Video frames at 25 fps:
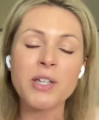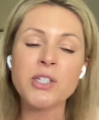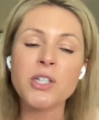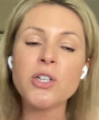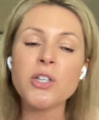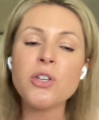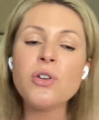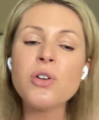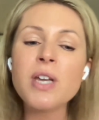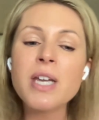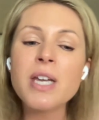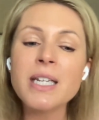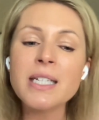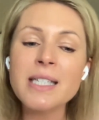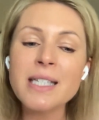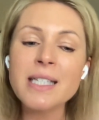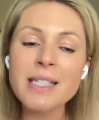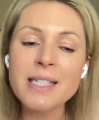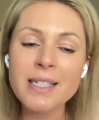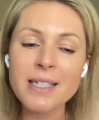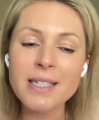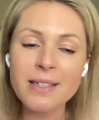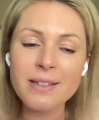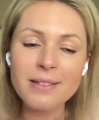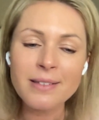So you can
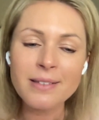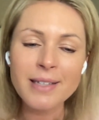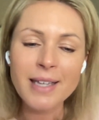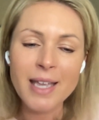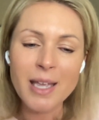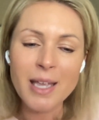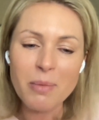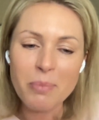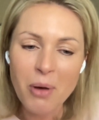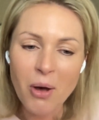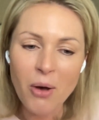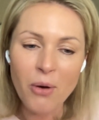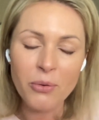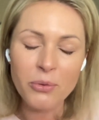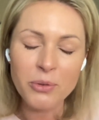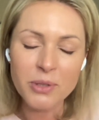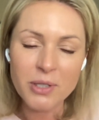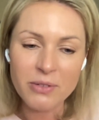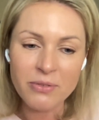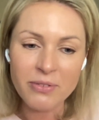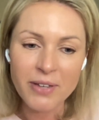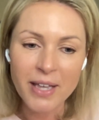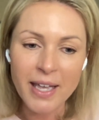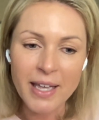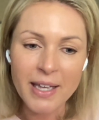still keep
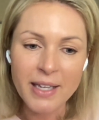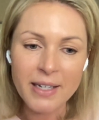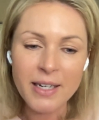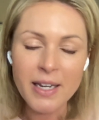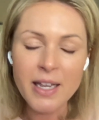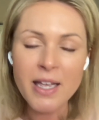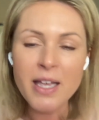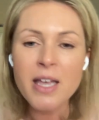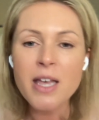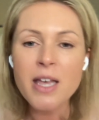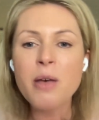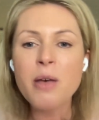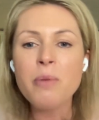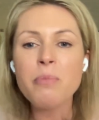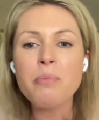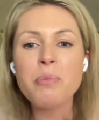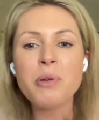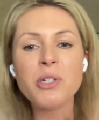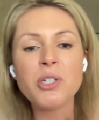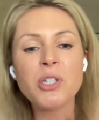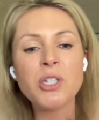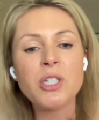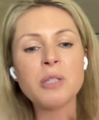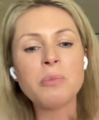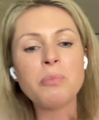hold of it,
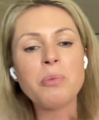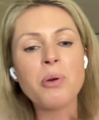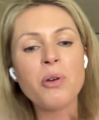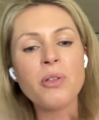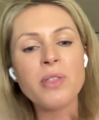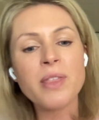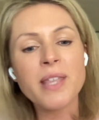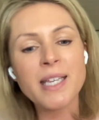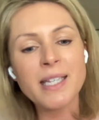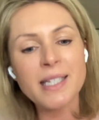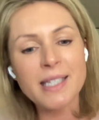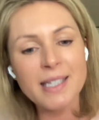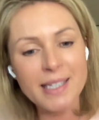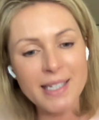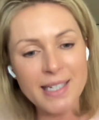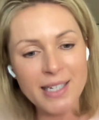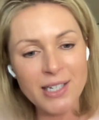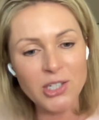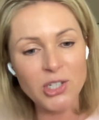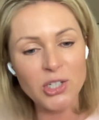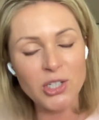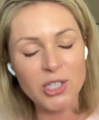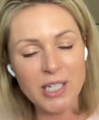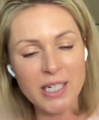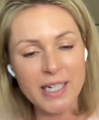but just put things
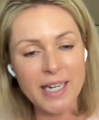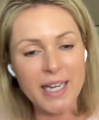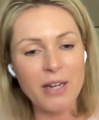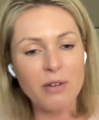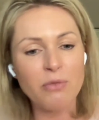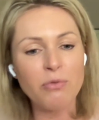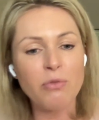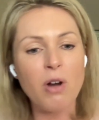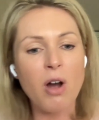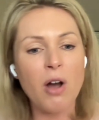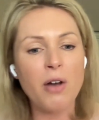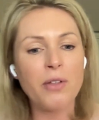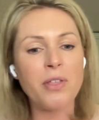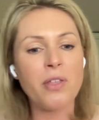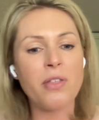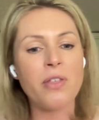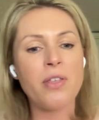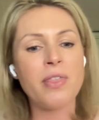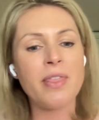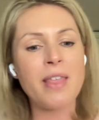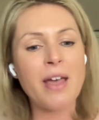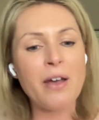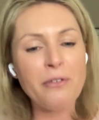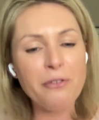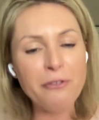digitally rather
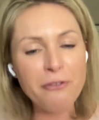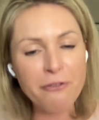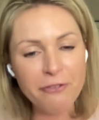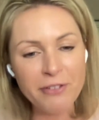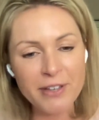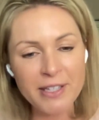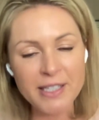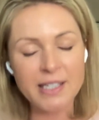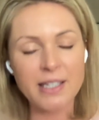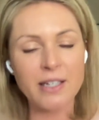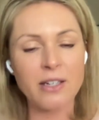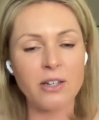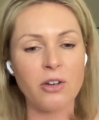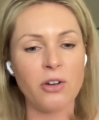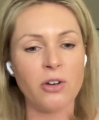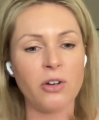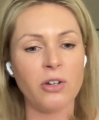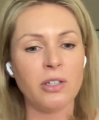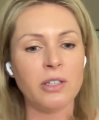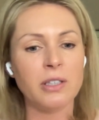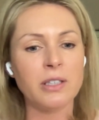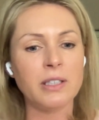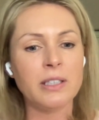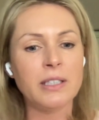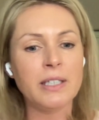than that
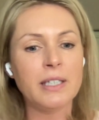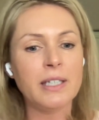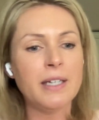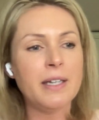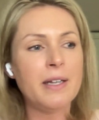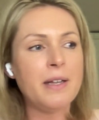physical.